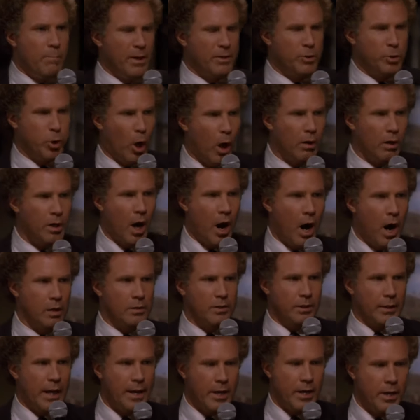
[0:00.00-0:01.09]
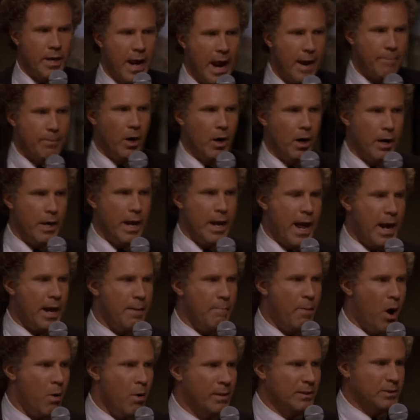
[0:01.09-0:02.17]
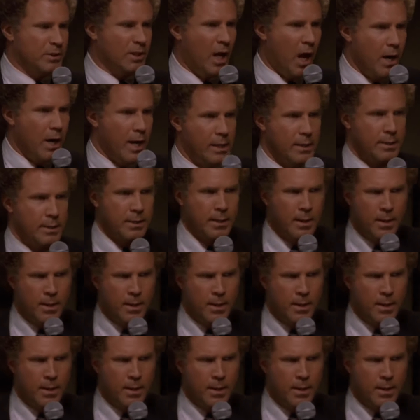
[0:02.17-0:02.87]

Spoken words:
Patrol cars at your neighborhood at a moment's notice.